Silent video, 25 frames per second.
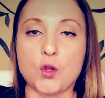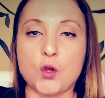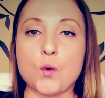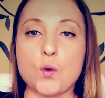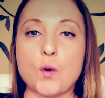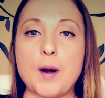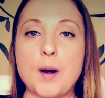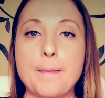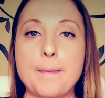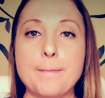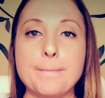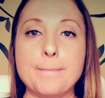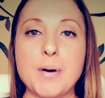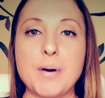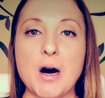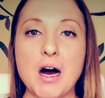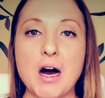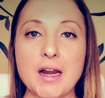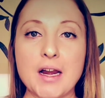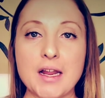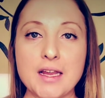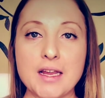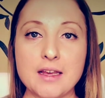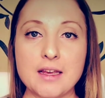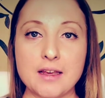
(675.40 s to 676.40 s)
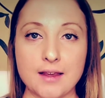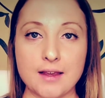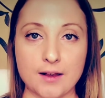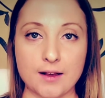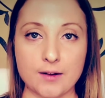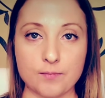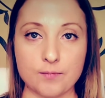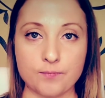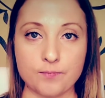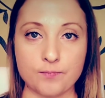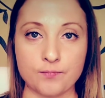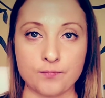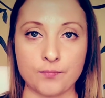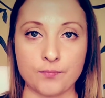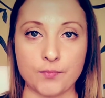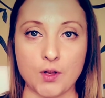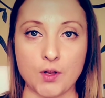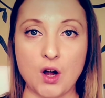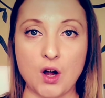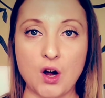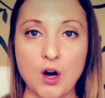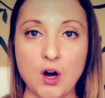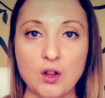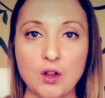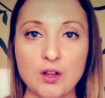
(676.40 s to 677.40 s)
You're embodying
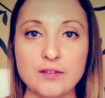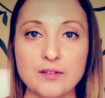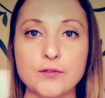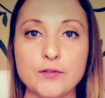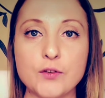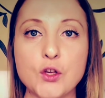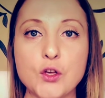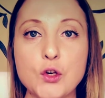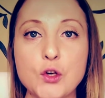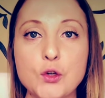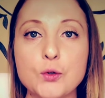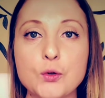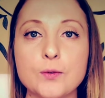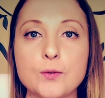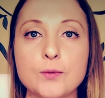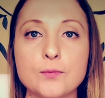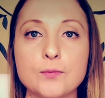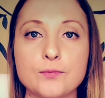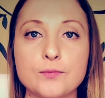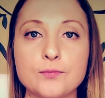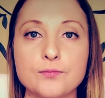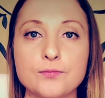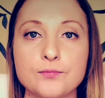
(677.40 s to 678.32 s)
all of you.